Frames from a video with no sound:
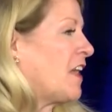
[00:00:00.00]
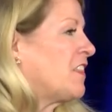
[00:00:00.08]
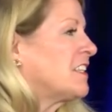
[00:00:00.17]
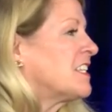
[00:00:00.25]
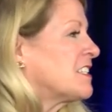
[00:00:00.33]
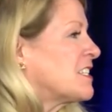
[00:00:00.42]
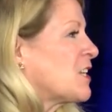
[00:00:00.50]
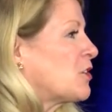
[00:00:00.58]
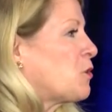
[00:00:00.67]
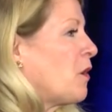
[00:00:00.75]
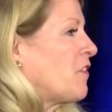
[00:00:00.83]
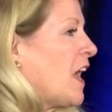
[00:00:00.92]
I think this is our
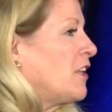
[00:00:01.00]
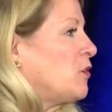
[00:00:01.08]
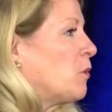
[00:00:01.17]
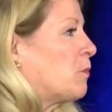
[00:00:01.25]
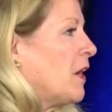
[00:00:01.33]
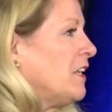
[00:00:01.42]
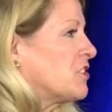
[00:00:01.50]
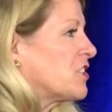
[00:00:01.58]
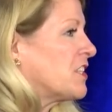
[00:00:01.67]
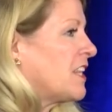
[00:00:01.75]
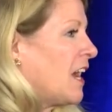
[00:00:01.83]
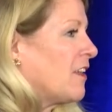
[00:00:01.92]
12th annual
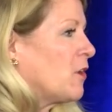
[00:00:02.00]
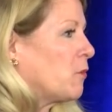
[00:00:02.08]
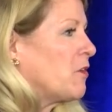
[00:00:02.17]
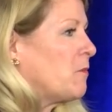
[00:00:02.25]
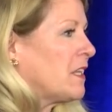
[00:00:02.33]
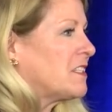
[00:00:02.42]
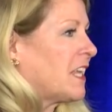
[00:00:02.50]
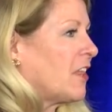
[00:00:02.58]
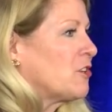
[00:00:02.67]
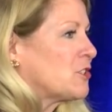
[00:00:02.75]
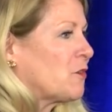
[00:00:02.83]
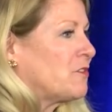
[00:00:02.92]
brunch uh, that we've been
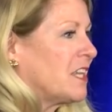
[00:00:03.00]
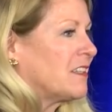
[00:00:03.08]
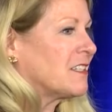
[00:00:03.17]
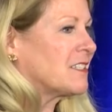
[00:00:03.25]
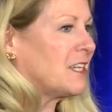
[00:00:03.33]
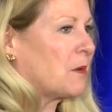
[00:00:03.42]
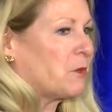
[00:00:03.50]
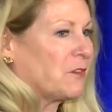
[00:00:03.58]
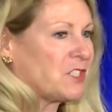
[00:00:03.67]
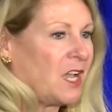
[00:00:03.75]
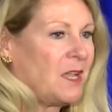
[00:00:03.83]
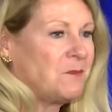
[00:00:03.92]
together. So we've done this a number
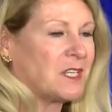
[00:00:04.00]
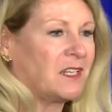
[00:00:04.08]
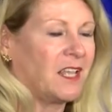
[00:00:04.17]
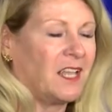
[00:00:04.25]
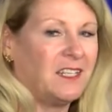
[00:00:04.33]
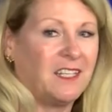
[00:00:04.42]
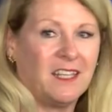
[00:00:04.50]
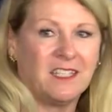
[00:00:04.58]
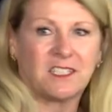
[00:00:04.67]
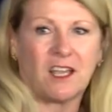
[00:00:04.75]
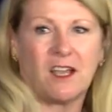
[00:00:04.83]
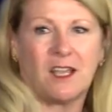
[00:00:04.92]
of times, and in, in
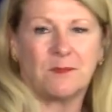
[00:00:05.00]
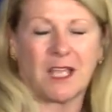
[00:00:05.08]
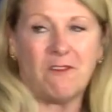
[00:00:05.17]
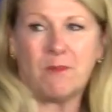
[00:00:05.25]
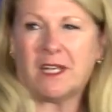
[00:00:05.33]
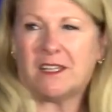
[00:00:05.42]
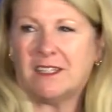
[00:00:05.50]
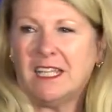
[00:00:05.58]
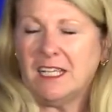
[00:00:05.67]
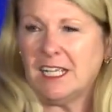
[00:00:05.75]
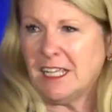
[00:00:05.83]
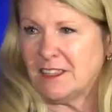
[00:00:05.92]
the times I've been in
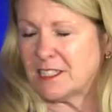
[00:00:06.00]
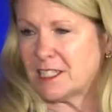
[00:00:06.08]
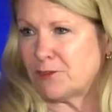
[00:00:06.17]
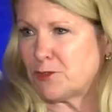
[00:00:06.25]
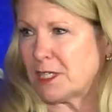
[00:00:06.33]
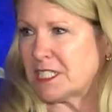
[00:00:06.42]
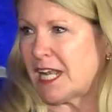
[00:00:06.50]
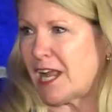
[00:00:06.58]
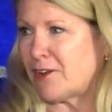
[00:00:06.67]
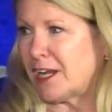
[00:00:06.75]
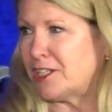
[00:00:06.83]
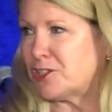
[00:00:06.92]
the self-directed
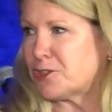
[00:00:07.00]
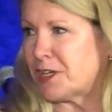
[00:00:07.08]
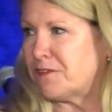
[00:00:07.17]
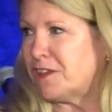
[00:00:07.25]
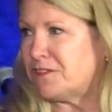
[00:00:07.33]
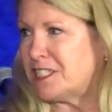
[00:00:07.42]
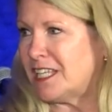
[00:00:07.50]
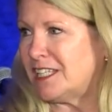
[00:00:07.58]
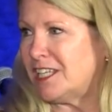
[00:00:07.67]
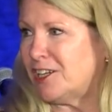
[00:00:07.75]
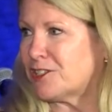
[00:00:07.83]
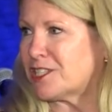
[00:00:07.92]
IRA industry 15
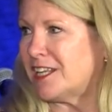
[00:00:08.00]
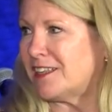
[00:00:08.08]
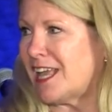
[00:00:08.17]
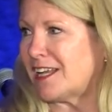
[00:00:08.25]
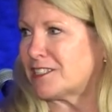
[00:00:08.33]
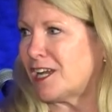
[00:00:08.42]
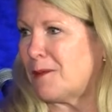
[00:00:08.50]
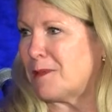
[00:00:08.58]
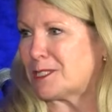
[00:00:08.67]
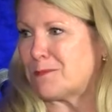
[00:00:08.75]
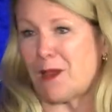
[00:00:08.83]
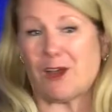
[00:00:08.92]
years, and in that time
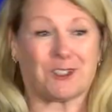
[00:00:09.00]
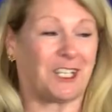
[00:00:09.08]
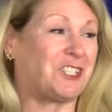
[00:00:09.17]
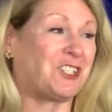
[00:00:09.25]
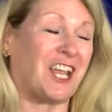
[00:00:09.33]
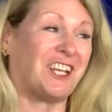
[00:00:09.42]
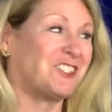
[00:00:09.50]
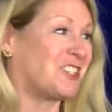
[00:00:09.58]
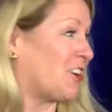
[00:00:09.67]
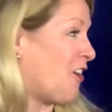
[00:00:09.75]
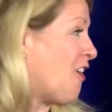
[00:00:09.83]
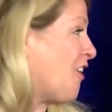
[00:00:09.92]
it's barely changed
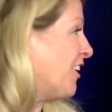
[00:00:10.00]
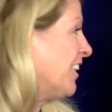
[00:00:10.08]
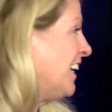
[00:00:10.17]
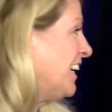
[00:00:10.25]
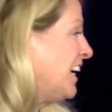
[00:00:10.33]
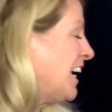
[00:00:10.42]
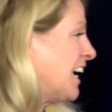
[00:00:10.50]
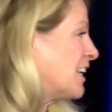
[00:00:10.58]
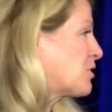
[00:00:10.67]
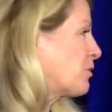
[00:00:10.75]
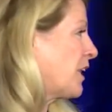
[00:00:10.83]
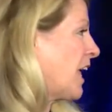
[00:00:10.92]
at all
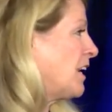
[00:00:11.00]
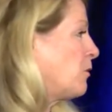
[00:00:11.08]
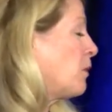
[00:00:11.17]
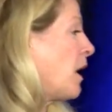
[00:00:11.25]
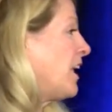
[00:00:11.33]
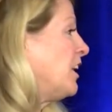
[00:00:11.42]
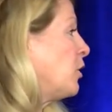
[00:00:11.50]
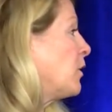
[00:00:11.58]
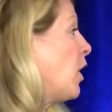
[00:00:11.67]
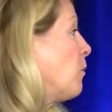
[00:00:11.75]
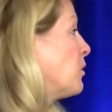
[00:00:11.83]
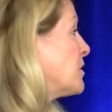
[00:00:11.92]
it's real, and you know,
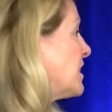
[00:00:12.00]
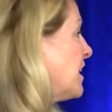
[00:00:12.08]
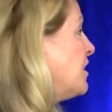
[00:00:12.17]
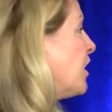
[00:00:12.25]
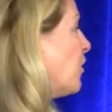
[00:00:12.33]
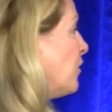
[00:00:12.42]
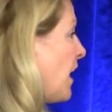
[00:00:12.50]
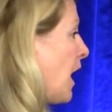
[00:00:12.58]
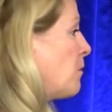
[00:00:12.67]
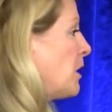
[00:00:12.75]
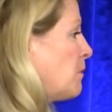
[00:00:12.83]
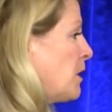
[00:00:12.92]
it almost did though.
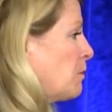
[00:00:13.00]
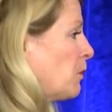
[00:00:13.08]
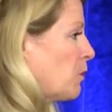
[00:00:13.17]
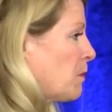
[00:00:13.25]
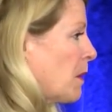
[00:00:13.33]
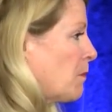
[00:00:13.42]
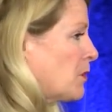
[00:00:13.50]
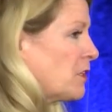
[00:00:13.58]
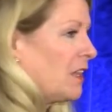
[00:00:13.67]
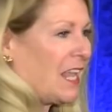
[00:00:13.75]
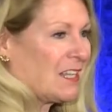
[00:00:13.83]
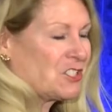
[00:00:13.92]
How many people remember
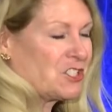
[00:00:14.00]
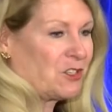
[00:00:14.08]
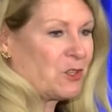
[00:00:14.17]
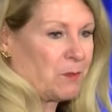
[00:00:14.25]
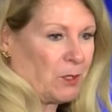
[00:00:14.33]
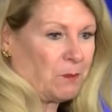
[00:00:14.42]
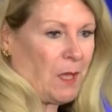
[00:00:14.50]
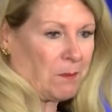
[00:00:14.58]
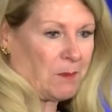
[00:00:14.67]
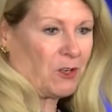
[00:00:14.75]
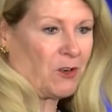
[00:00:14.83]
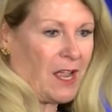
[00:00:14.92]
last year the Build
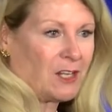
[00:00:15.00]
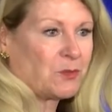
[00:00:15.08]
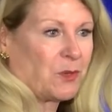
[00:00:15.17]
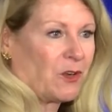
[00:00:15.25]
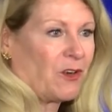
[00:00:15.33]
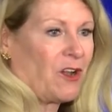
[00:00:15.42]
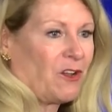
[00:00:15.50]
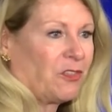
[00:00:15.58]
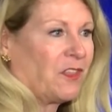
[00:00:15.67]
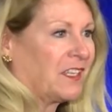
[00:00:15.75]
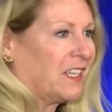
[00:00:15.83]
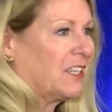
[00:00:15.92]
Back Better Act? We were all
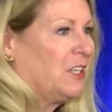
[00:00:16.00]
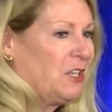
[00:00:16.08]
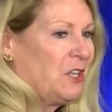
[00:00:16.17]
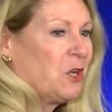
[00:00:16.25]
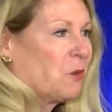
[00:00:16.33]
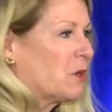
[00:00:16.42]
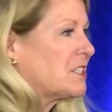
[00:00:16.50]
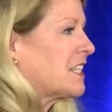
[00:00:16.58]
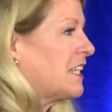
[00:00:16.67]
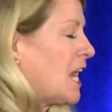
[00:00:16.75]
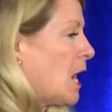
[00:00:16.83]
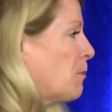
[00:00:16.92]
thinking, what's
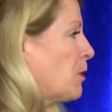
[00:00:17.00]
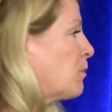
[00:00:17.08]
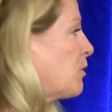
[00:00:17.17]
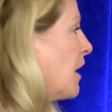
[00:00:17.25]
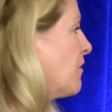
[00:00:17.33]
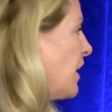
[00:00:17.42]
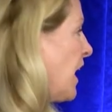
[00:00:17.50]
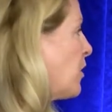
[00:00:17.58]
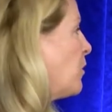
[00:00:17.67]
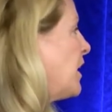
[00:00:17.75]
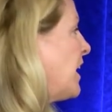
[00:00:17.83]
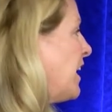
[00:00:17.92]
going to happen to private
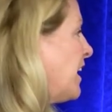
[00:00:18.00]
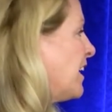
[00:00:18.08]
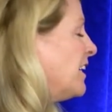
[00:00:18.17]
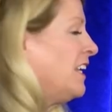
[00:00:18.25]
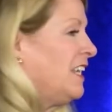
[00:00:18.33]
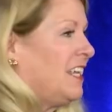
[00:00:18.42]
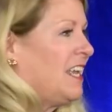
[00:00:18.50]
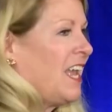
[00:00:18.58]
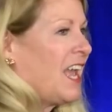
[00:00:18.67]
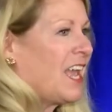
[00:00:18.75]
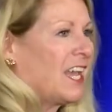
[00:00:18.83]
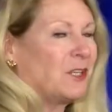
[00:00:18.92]
equity, and
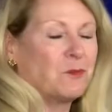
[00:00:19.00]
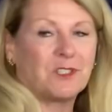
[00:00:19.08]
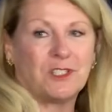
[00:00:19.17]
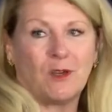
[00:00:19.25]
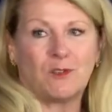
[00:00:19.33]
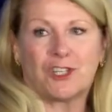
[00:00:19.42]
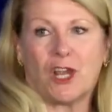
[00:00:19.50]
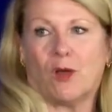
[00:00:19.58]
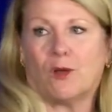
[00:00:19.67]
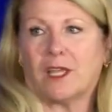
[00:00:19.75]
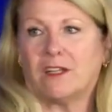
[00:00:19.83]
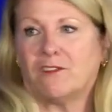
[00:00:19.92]
and it was no
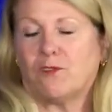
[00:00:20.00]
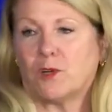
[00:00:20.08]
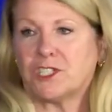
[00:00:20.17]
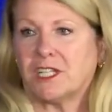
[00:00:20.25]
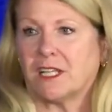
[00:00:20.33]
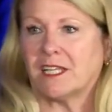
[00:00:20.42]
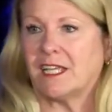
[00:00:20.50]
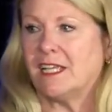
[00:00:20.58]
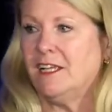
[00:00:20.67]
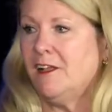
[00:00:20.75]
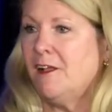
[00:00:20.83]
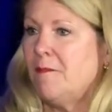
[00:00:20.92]
joke. And
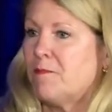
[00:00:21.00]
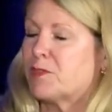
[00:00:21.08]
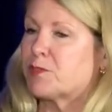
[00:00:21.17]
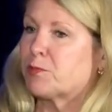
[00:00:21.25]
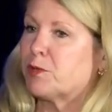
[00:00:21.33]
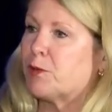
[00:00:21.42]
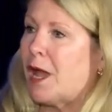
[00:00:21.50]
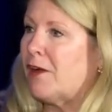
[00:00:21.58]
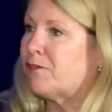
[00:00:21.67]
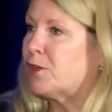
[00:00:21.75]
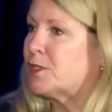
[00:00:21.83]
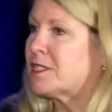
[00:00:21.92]
fortunately, through
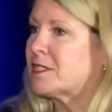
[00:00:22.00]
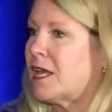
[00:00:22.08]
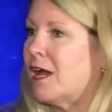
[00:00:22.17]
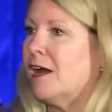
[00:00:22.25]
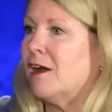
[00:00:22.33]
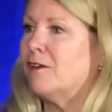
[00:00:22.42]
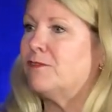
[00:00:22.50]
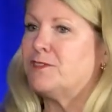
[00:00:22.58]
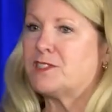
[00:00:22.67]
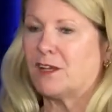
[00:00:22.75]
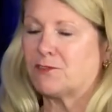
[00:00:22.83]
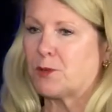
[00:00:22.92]
efforts of
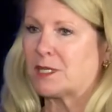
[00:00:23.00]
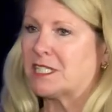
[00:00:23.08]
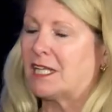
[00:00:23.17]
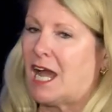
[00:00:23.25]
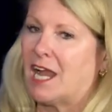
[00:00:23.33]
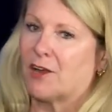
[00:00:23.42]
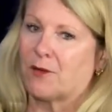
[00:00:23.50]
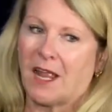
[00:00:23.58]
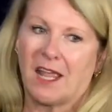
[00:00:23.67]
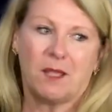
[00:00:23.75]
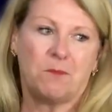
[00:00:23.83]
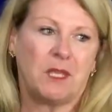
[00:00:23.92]
self-directed
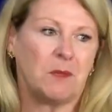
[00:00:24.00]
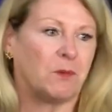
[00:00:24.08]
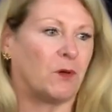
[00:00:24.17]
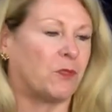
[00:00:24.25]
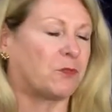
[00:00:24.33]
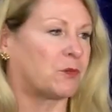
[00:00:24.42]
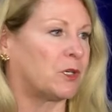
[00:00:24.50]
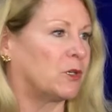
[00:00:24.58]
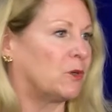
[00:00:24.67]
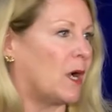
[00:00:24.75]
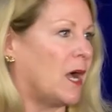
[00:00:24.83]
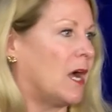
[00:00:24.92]
IRA people,
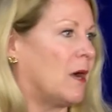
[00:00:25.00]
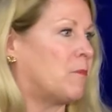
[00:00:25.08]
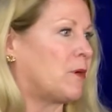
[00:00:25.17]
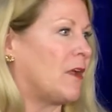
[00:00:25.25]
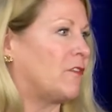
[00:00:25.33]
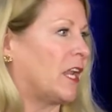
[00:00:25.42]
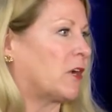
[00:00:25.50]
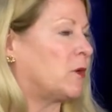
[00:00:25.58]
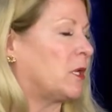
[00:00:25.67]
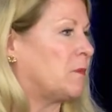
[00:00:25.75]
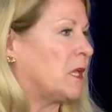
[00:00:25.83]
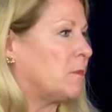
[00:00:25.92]
through uh, private
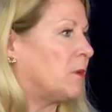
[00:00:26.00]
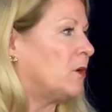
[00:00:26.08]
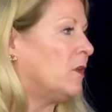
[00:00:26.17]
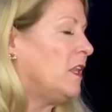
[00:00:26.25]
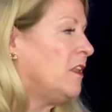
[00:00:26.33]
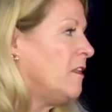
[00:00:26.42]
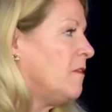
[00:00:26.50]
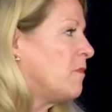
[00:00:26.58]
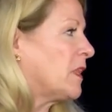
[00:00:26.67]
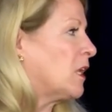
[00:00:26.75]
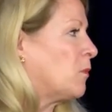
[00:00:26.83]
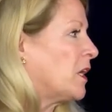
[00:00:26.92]
equity people,
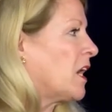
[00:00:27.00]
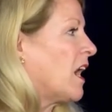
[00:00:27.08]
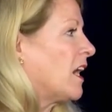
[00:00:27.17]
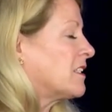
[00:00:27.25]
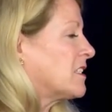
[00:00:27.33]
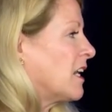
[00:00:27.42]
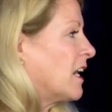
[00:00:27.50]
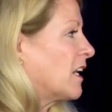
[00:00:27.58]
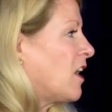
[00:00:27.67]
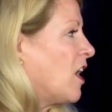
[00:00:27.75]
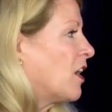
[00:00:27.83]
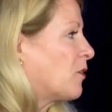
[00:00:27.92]
you know, we got uh,
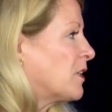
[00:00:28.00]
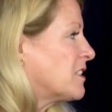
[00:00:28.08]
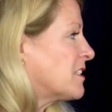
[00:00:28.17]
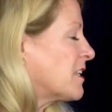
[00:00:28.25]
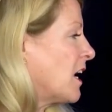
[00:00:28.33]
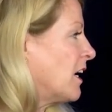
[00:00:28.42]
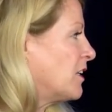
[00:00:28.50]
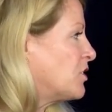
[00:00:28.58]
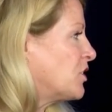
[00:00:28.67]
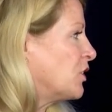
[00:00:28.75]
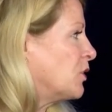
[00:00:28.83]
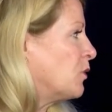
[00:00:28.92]
Congress uh,
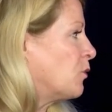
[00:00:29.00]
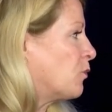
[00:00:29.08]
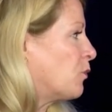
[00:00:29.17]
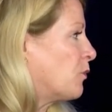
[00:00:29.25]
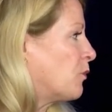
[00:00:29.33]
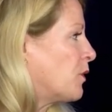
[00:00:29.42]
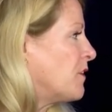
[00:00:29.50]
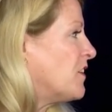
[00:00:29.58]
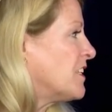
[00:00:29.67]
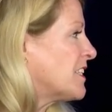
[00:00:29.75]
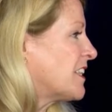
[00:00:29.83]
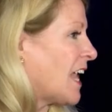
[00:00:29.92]
to
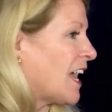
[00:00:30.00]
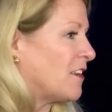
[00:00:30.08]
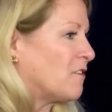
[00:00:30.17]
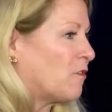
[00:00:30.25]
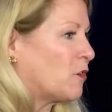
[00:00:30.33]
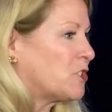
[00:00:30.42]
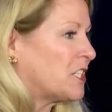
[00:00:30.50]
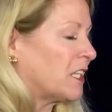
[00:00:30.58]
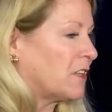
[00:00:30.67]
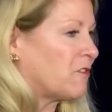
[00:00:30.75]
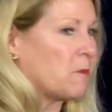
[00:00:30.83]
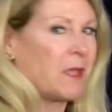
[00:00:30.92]
revisit that.
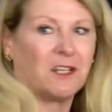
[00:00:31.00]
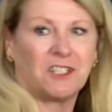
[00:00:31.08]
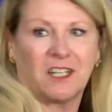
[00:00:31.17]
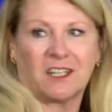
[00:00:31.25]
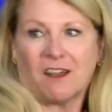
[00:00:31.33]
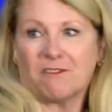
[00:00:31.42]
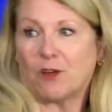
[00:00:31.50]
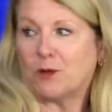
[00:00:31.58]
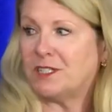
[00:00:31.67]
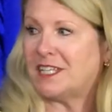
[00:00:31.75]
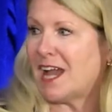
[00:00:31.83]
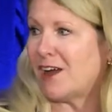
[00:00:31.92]
Unfortunately for Manchin, it got
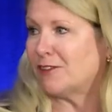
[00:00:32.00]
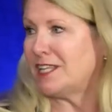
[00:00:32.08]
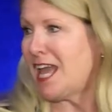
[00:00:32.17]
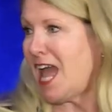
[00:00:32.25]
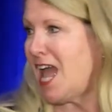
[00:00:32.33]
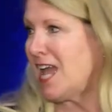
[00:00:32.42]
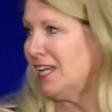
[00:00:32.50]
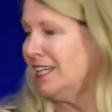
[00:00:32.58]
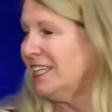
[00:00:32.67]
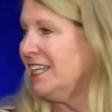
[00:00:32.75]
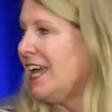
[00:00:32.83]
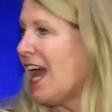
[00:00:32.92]
voted down. Yay!
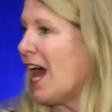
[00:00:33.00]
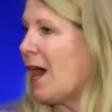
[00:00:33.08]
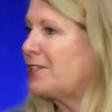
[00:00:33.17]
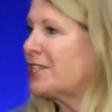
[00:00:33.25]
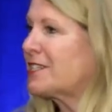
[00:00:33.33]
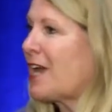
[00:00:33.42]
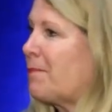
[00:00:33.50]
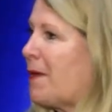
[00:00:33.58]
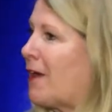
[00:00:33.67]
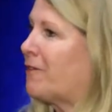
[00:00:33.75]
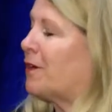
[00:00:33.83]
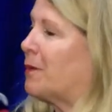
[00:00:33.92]
I just got
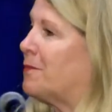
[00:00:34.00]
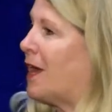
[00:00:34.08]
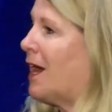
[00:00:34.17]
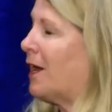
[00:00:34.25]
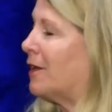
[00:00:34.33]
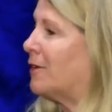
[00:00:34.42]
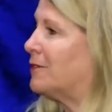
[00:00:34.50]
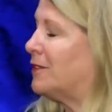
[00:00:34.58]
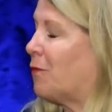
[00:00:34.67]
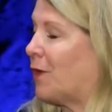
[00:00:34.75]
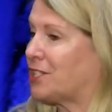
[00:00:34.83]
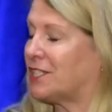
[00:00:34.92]
back from uh,
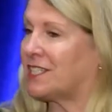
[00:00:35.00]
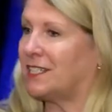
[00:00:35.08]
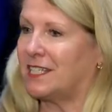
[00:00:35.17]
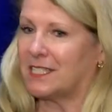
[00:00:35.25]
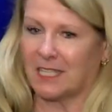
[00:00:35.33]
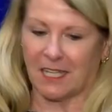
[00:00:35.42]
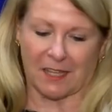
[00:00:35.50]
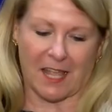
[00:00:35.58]
Washington D.C.